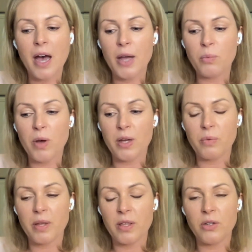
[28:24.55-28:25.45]
I
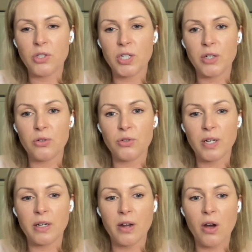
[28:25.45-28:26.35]
work with whose children